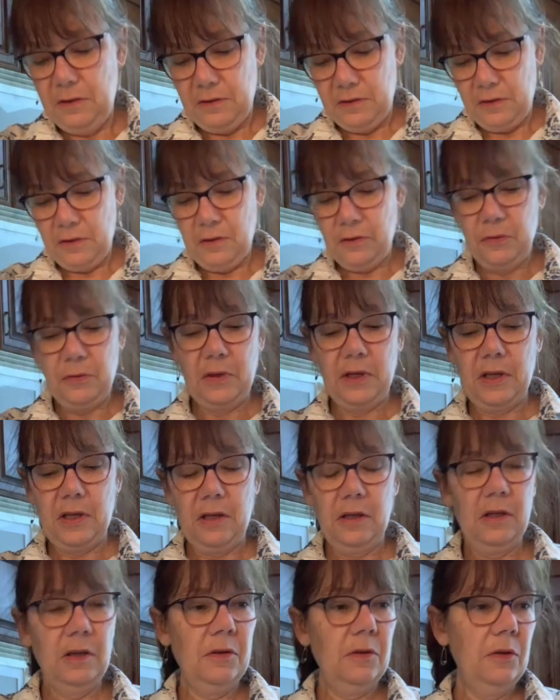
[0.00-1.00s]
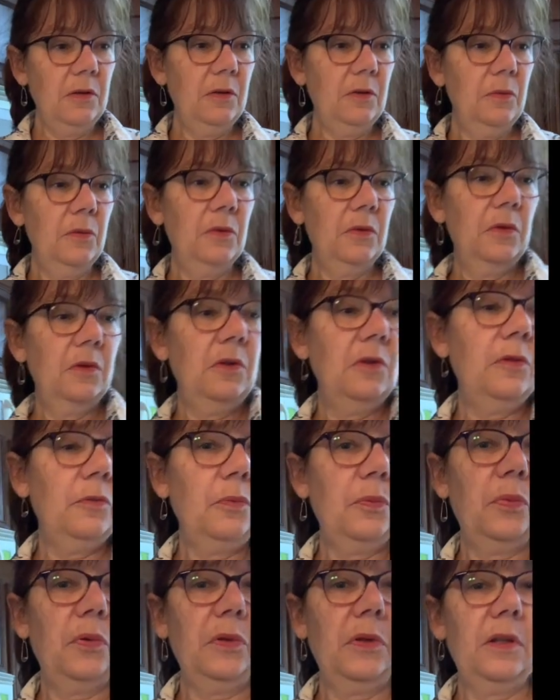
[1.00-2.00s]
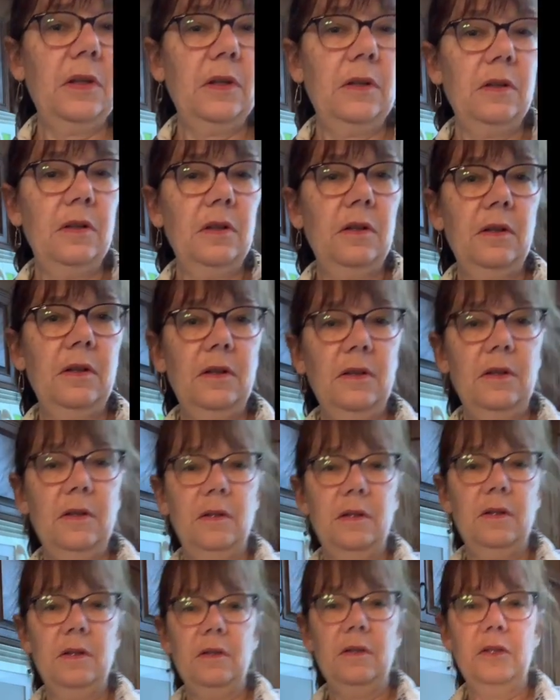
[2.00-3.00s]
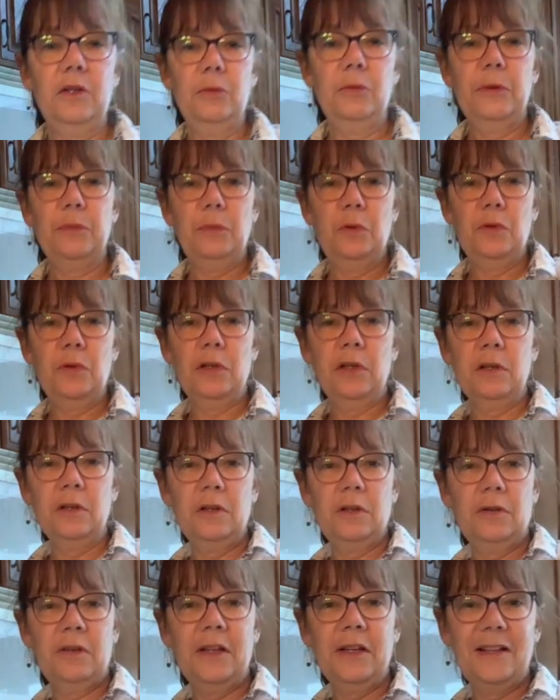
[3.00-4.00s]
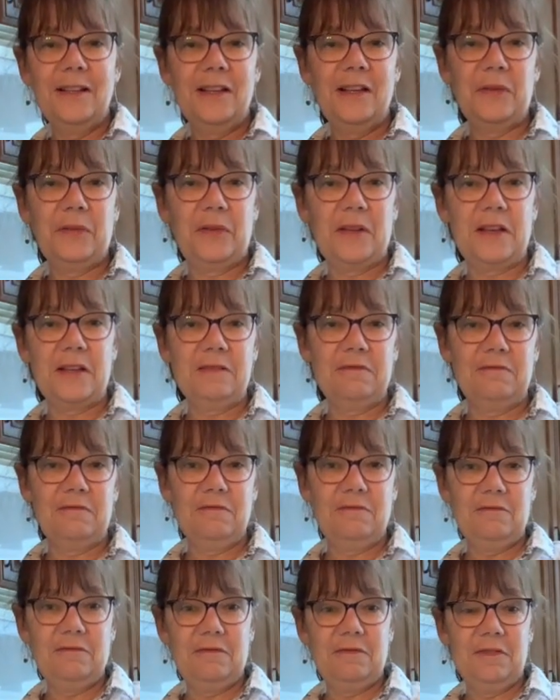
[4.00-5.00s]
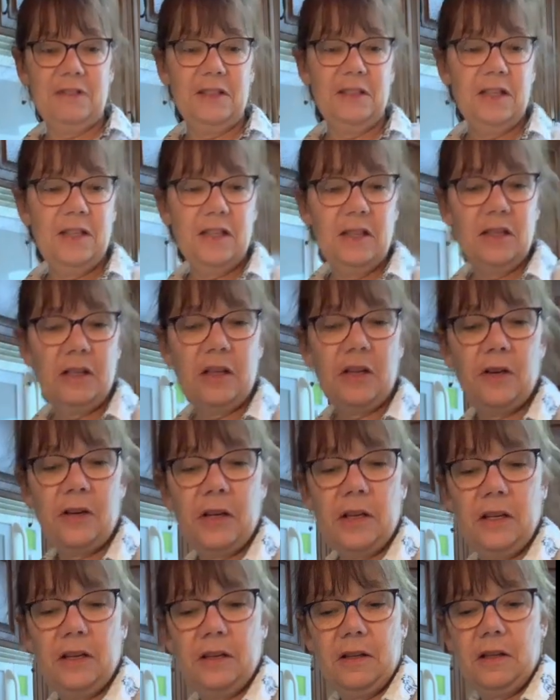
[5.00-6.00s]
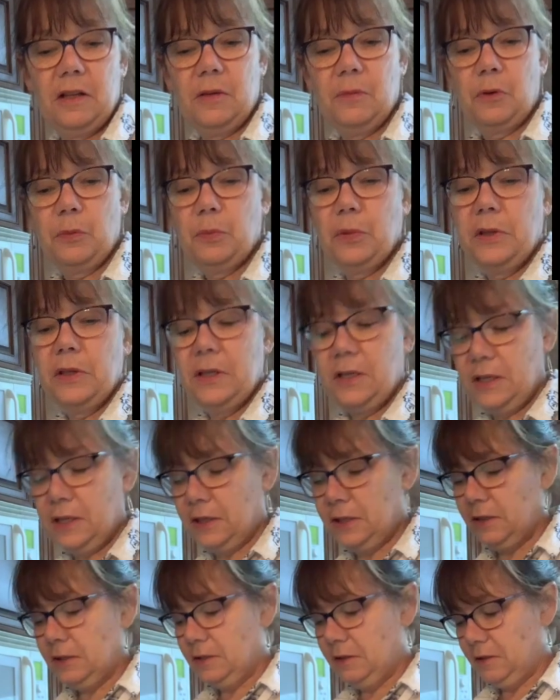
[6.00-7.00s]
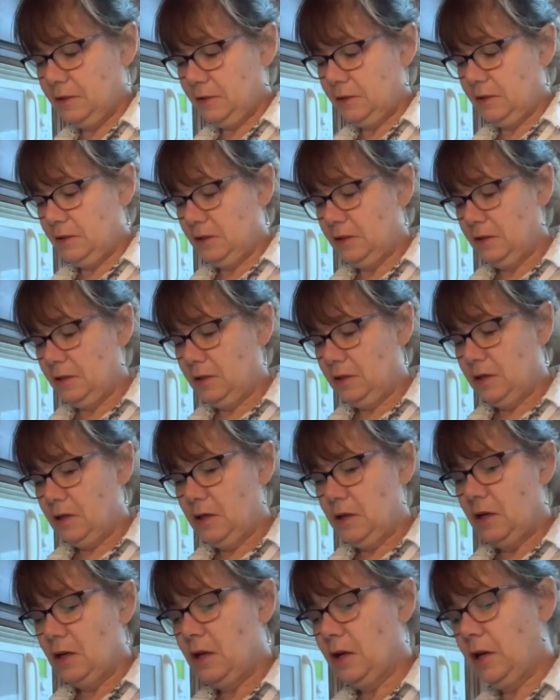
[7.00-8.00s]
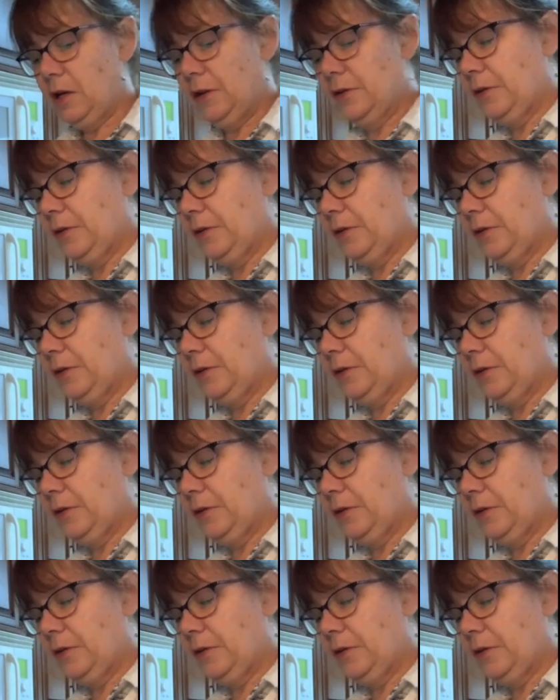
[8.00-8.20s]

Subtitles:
Okay. Put in a little bit more. All right, how's that? All right, I'm gonna put it in on the